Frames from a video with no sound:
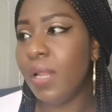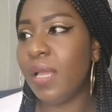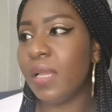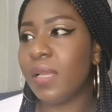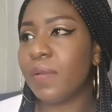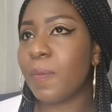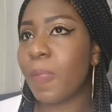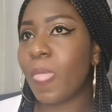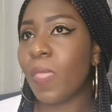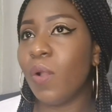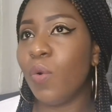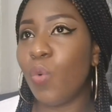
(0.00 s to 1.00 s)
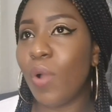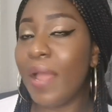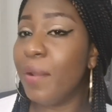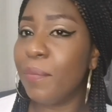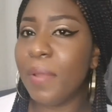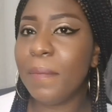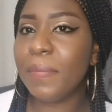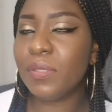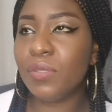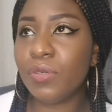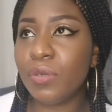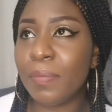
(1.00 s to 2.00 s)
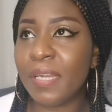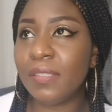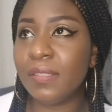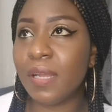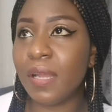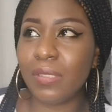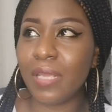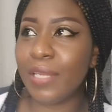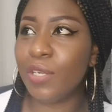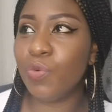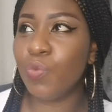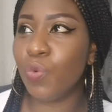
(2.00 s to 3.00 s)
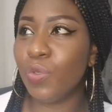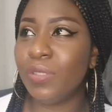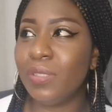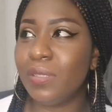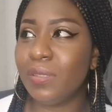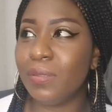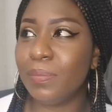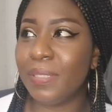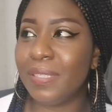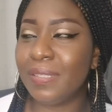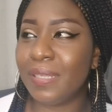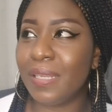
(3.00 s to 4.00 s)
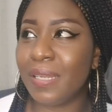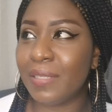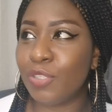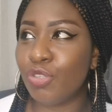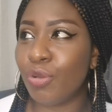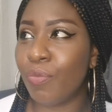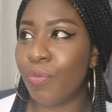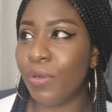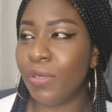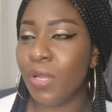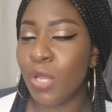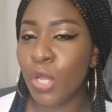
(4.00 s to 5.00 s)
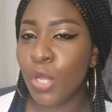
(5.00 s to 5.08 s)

Like, I remember during my time, I didn't want to be seen as someone